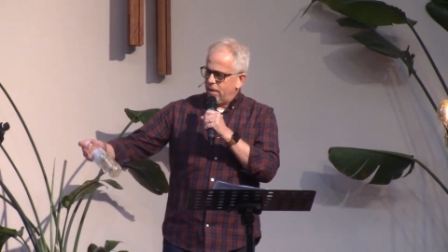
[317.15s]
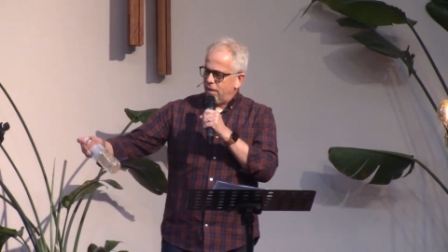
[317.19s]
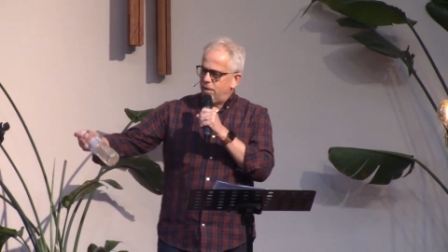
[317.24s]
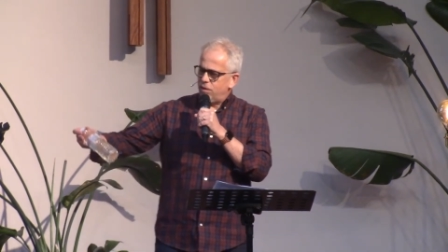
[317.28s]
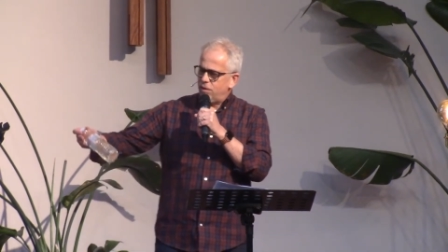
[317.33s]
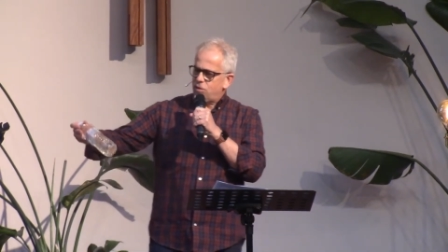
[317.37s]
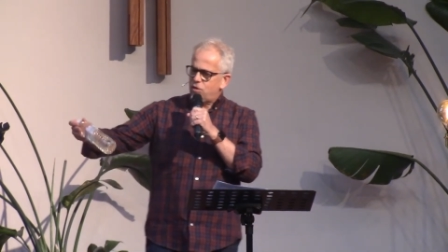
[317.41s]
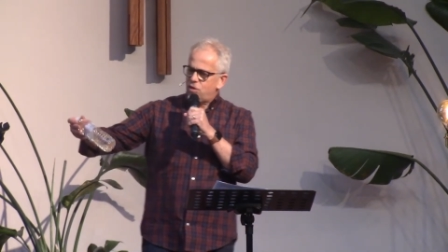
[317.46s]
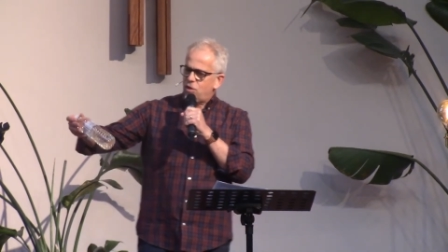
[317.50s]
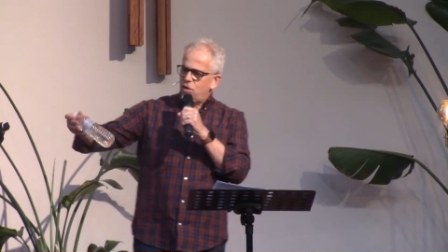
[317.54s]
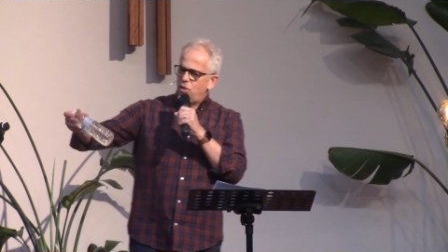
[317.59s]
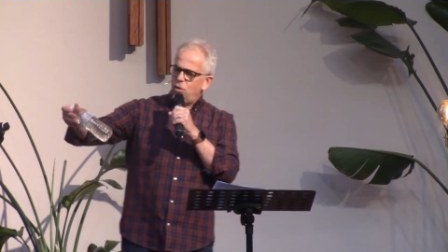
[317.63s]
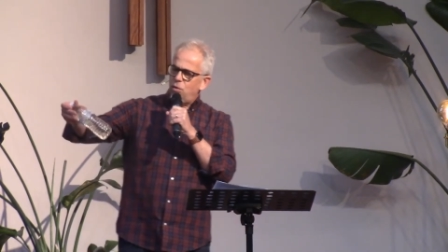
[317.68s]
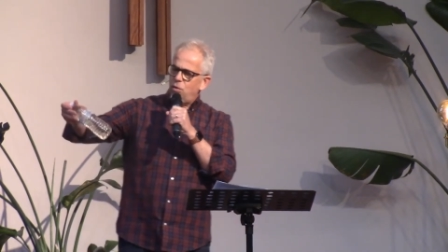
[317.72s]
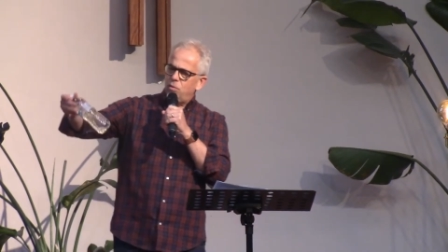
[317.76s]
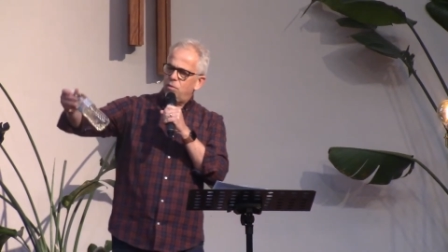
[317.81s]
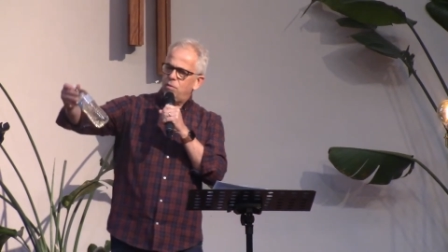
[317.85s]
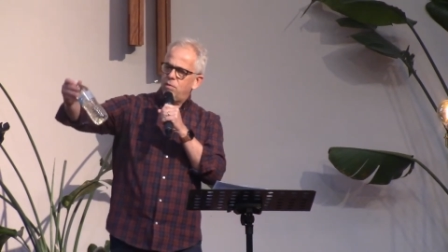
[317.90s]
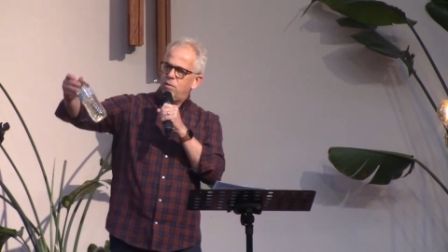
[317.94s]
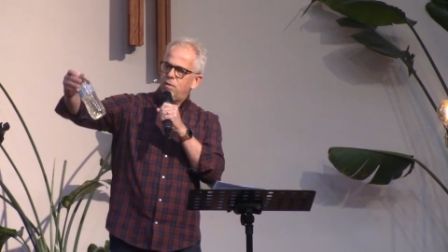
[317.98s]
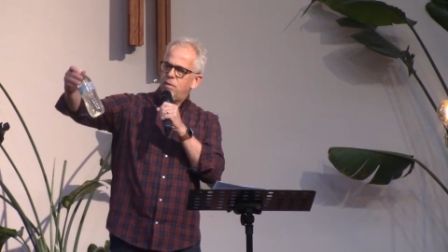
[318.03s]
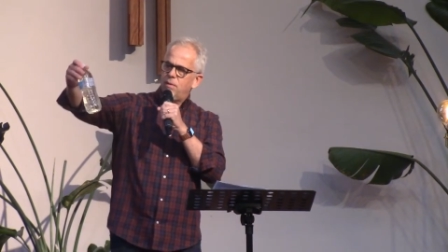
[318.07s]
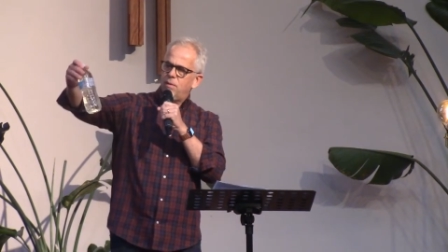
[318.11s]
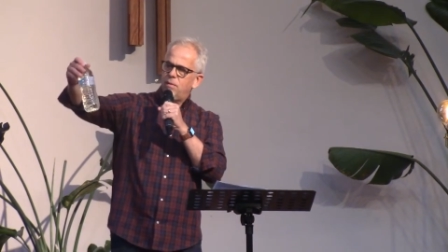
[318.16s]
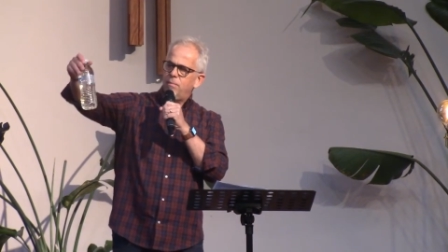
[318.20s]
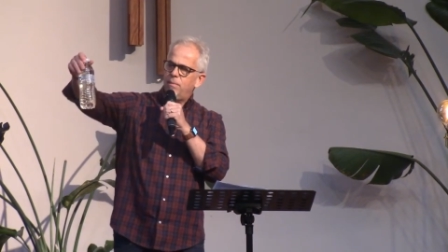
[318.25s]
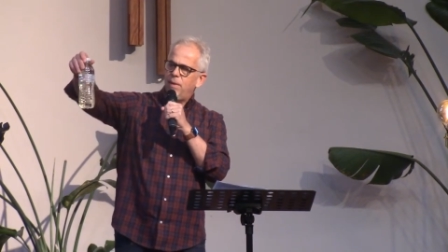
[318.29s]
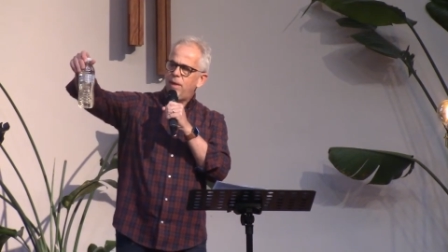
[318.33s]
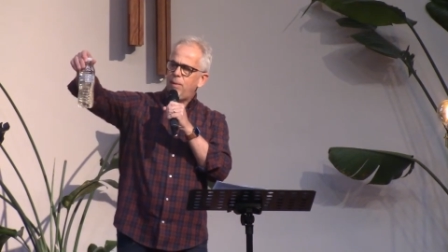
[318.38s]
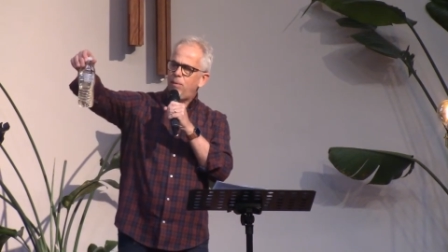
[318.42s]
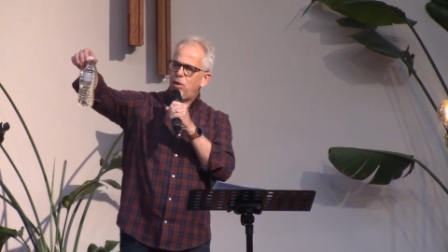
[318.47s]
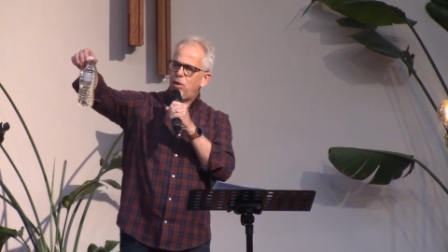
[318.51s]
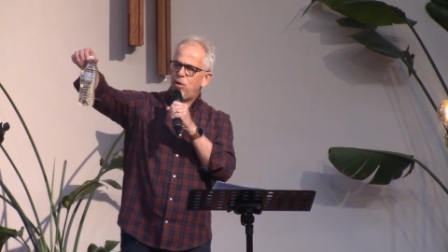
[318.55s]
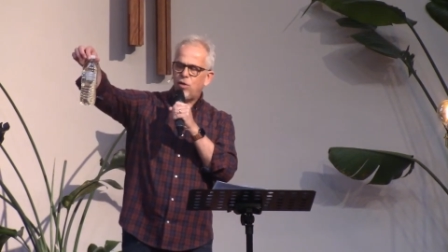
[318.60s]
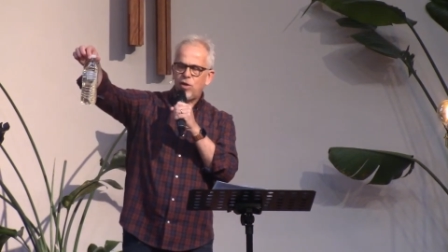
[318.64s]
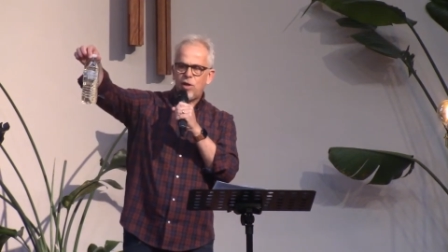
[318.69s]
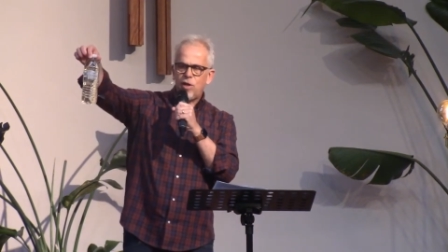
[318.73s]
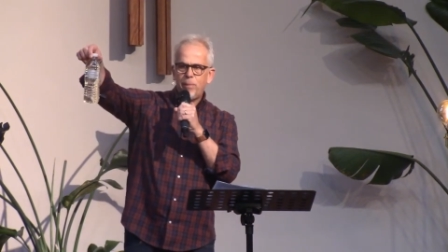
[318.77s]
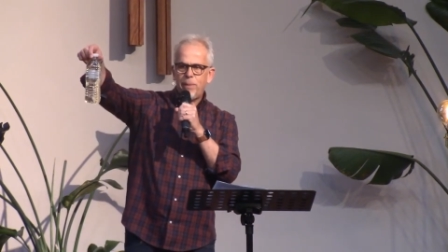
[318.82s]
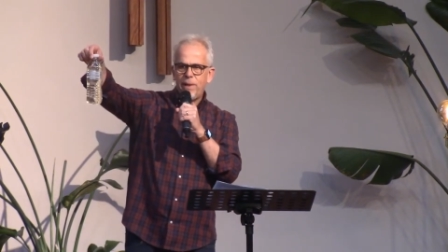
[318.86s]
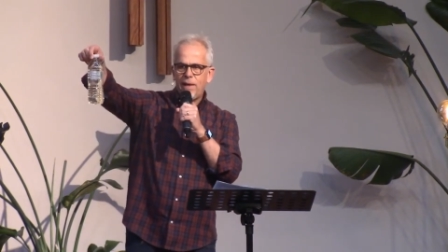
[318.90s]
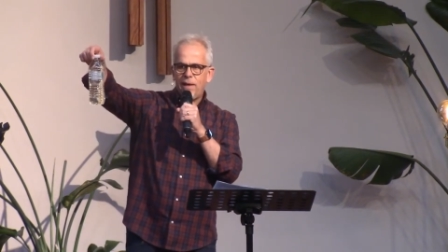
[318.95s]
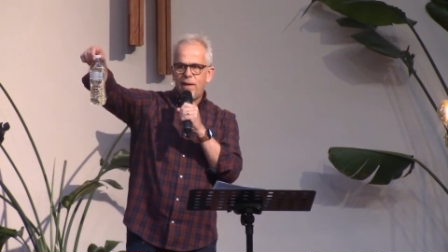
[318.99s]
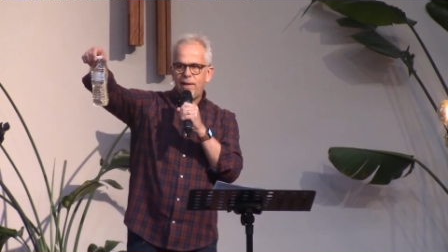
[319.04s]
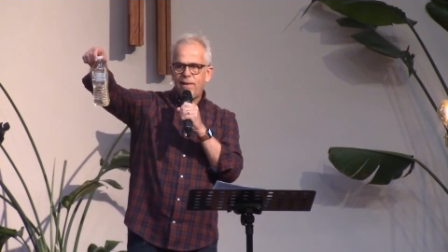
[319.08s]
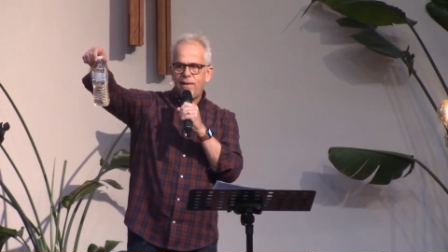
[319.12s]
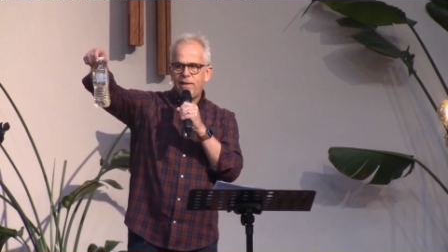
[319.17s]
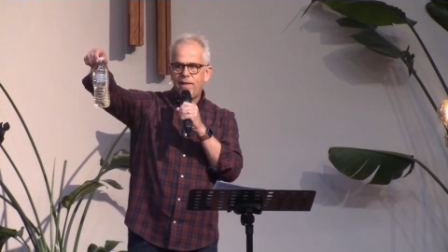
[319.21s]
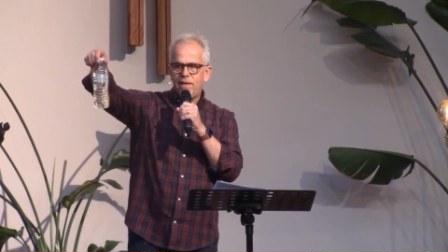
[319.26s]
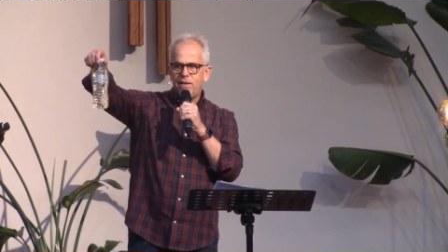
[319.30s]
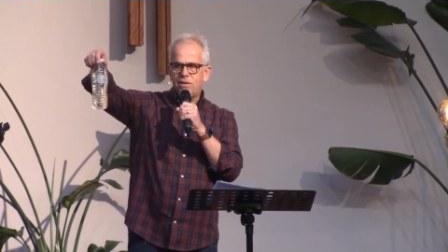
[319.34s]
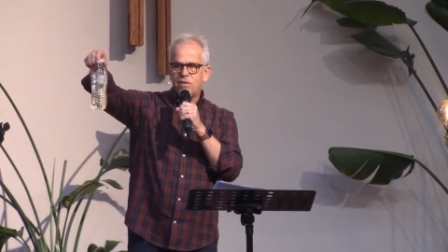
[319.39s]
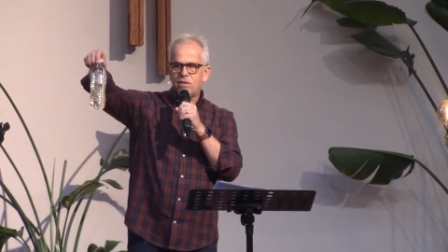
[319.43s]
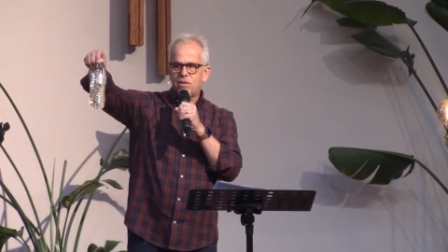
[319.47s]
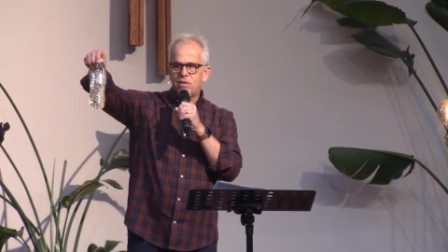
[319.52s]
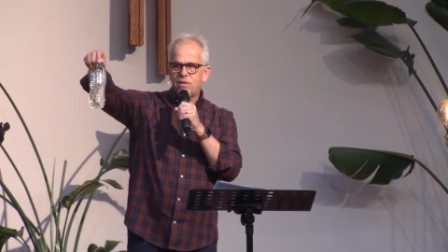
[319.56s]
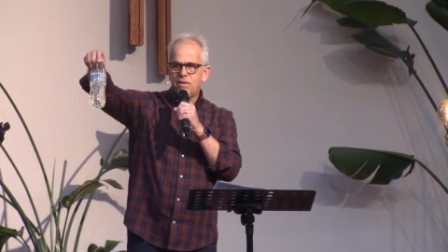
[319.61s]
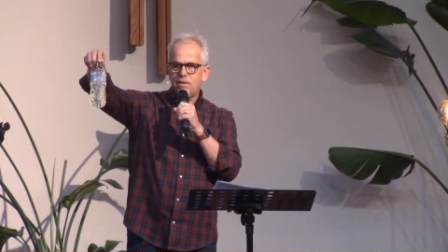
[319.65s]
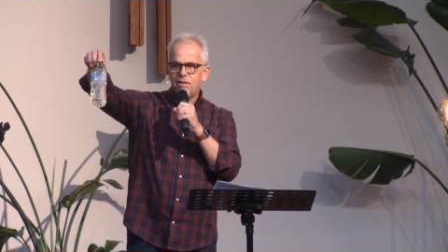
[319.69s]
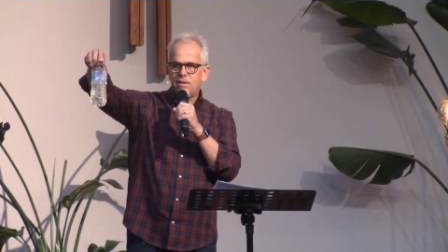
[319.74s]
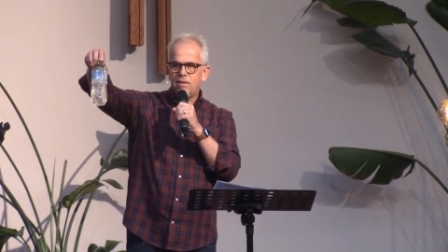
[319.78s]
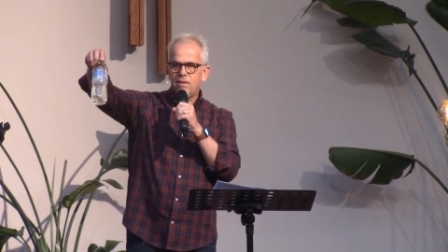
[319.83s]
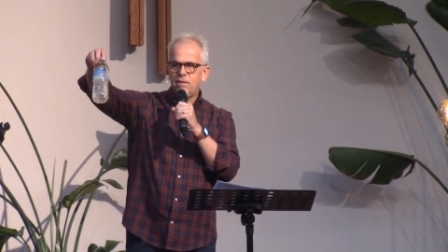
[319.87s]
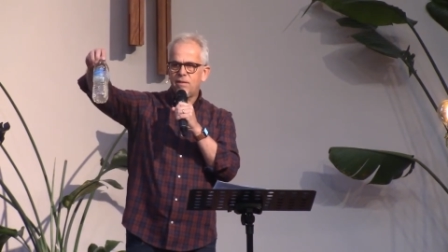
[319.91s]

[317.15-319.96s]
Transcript: And so maybe you look a bit like this.